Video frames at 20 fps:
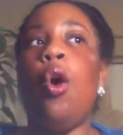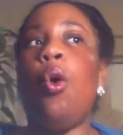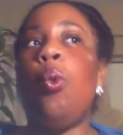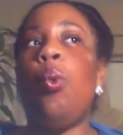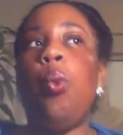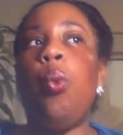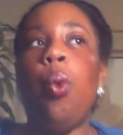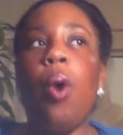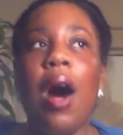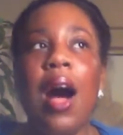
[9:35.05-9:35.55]

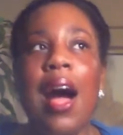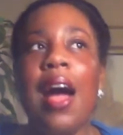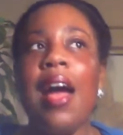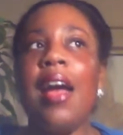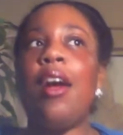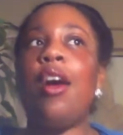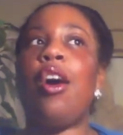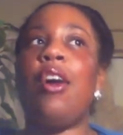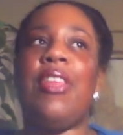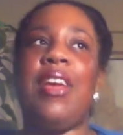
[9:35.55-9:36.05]

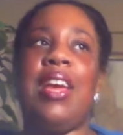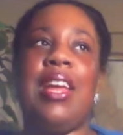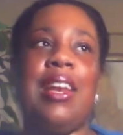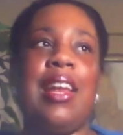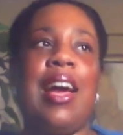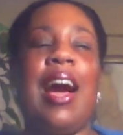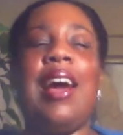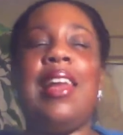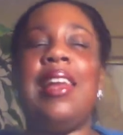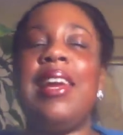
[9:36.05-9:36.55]
Why are they
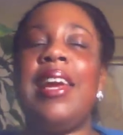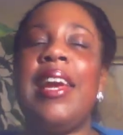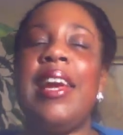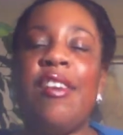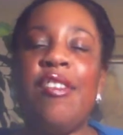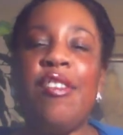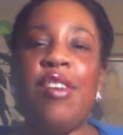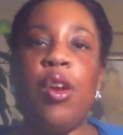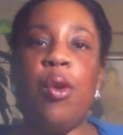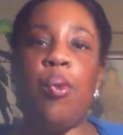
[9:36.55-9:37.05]
not
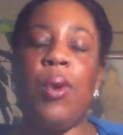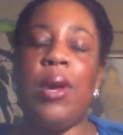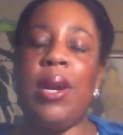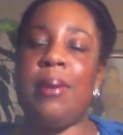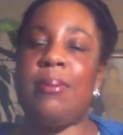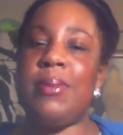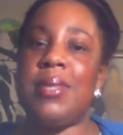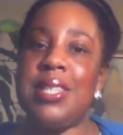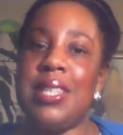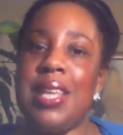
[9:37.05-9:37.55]
hearing what
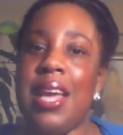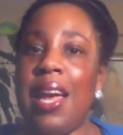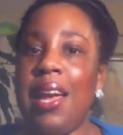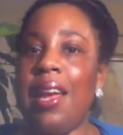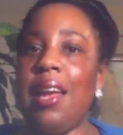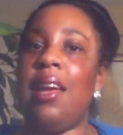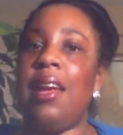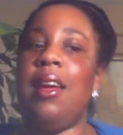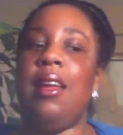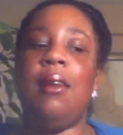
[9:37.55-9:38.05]
I'm
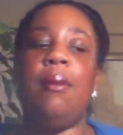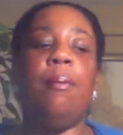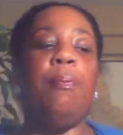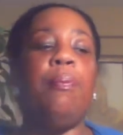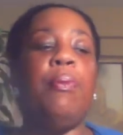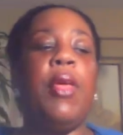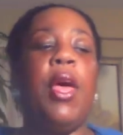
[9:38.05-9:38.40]
saying?